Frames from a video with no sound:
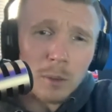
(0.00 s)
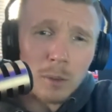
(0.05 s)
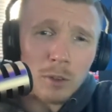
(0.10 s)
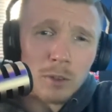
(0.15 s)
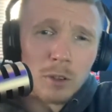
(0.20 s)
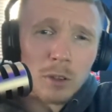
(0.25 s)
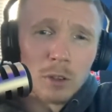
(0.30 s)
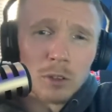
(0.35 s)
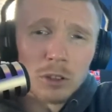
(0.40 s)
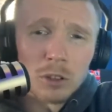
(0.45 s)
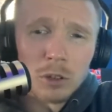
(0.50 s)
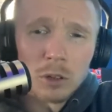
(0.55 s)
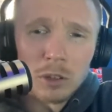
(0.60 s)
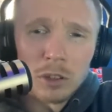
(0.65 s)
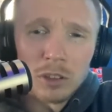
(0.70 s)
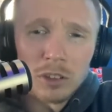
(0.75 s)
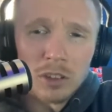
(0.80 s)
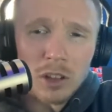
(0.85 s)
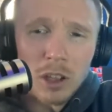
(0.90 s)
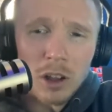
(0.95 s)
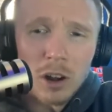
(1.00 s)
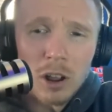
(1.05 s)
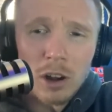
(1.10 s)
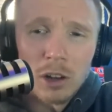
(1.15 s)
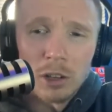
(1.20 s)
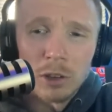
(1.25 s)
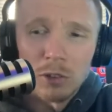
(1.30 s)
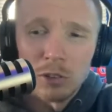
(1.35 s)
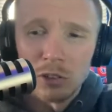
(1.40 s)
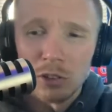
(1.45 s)
For those of you who are listening on
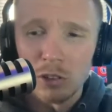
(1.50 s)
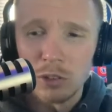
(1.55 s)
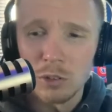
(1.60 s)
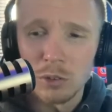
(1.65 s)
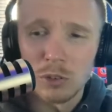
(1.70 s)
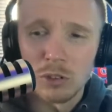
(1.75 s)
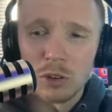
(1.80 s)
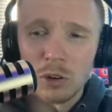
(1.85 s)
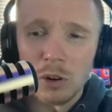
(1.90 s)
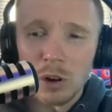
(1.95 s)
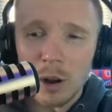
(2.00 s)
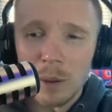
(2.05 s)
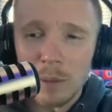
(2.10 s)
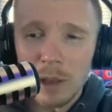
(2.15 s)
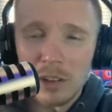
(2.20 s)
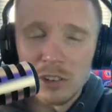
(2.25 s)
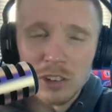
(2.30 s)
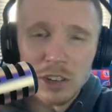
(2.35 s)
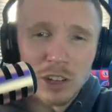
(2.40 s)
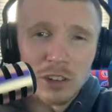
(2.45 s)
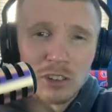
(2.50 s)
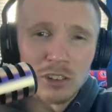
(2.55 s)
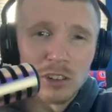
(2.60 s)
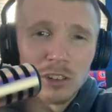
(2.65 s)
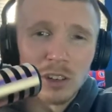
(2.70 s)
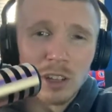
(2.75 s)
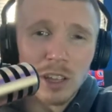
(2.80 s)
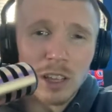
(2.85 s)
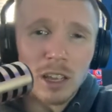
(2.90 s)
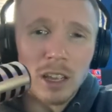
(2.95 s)
audio, just use your
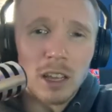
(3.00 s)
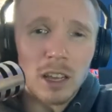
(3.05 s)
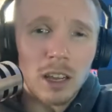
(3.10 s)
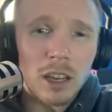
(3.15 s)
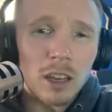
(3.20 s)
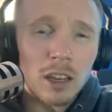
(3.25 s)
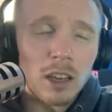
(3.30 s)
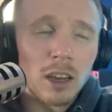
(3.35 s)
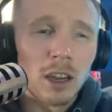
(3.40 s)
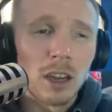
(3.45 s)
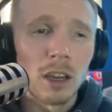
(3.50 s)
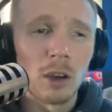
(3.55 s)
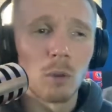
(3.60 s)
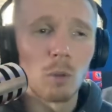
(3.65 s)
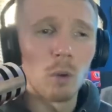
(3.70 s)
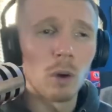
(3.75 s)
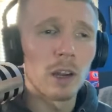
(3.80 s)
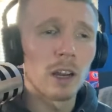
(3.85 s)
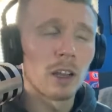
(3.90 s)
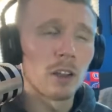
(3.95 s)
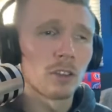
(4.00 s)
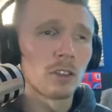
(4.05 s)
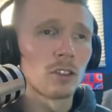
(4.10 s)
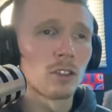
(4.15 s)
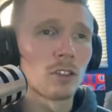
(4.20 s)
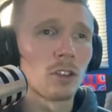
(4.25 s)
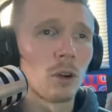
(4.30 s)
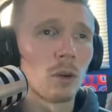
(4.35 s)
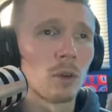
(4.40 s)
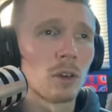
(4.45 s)
imagination. What else
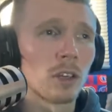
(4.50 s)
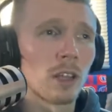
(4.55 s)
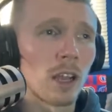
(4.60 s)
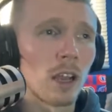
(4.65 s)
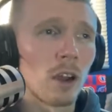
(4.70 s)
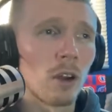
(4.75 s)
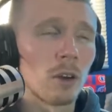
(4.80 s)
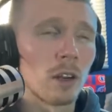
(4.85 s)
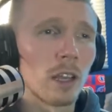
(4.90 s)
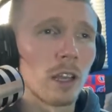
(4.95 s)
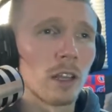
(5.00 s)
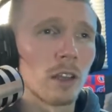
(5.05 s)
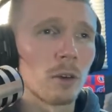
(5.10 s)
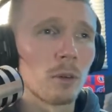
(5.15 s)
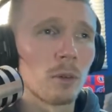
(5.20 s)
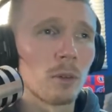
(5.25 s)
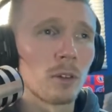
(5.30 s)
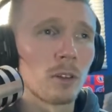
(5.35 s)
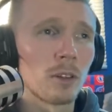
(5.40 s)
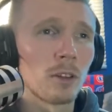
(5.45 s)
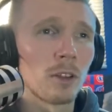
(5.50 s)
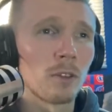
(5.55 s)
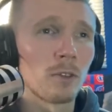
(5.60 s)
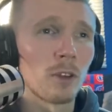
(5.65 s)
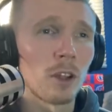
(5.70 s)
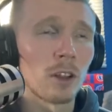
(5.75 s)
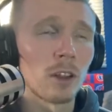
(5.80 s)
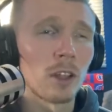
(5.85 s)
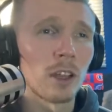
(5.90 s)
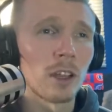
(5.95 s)
is going down? It
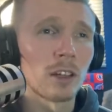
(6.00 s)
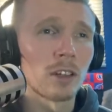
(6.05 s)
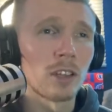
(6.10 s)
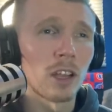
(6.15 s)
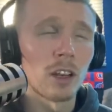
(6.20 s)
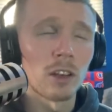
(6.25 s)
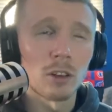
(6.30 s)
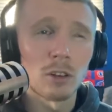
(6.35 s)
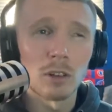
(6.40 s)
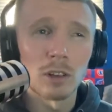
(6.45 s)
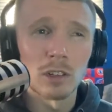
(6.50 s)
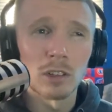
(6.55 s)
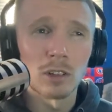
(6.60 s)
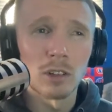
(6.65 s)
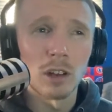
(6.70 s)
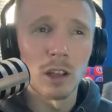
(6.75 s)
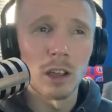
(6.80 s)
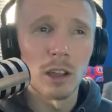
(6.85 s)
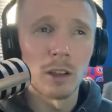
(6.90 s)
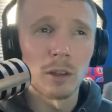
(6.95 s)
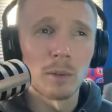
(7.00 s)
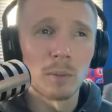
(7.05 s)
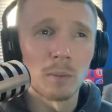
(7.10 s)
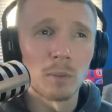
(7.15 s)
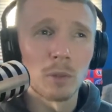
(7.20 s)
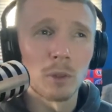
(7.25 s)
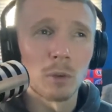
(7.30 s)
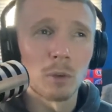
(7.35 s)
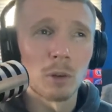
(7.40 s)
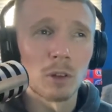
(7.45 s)
felt like 10 degrees today,
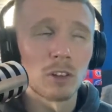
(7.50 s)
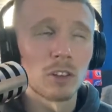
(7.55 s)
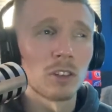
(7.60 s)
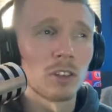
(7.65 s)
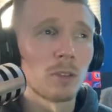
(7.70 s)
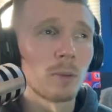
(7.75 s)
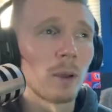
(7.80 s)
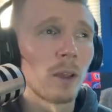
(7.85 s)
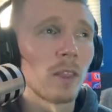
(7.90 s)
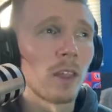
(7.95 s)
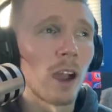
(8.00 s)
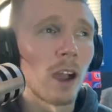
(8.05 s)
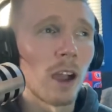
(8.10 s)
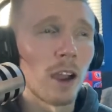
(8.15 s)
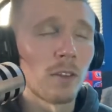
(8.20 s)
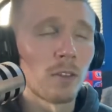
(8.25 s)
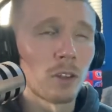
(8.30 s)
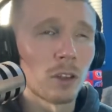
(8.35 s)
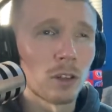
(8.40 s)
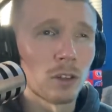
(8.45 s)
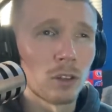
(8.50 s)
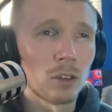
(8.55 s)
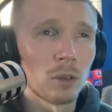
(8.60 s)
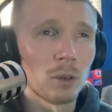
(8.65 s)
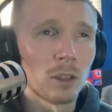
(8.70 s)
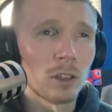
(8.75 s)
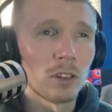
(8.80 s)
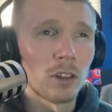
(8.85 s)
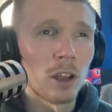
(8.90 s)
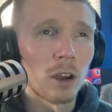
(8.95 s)
which has been the high for like 2
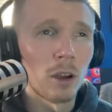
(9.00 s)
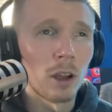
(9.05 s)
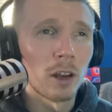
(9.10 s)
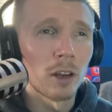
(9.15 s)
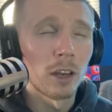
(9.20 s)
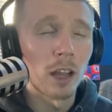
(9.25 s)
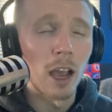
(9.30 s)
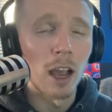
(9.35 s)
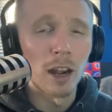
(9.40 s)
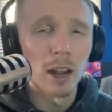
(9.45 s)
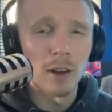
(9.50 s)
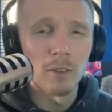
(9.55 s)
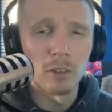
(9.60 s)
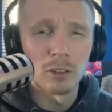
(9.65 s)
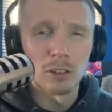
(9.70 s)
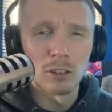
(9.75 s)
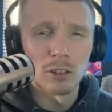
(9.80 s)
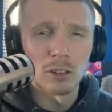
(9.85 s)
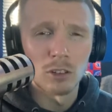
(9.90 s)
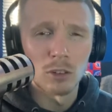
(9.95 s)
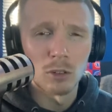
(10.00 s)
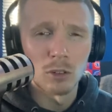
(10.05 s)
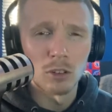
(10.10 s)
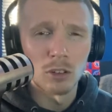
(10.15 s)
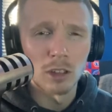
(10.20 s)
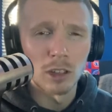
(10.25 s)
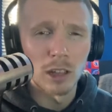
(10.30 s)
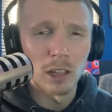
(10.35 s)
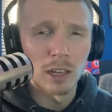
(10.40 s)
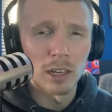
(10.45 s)
weeks now. On average, it's
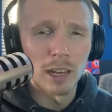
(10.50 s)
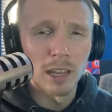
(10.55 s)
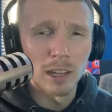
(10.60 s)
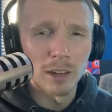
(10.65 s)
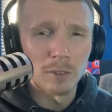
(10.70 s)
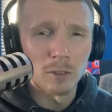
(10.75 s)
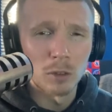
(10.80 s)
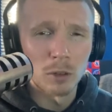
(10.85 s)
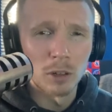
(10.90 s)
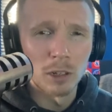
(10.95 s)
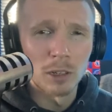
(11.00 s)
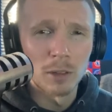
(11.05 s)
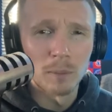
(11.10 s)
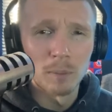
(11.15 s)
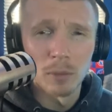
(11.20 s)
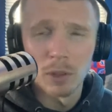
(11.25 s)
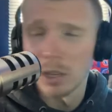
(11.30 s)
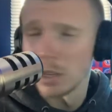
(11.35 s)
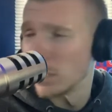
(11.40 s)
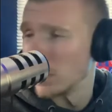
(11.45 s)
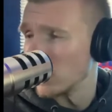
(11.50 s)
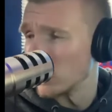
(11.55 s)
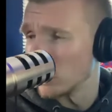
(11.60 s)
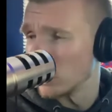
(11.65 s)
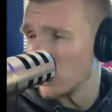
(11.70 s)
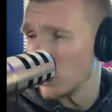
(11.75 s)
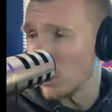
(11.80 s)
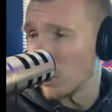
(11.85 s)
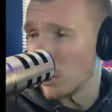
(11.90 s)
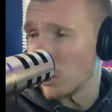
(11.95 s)
usually like negative 3.
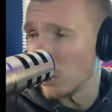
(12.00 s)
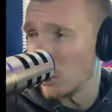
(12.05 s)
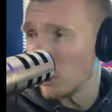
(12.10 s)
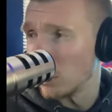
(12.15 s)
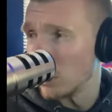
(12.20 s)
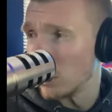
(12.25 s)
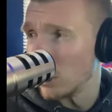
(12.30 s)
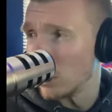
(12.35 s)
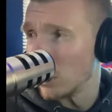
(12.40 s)
So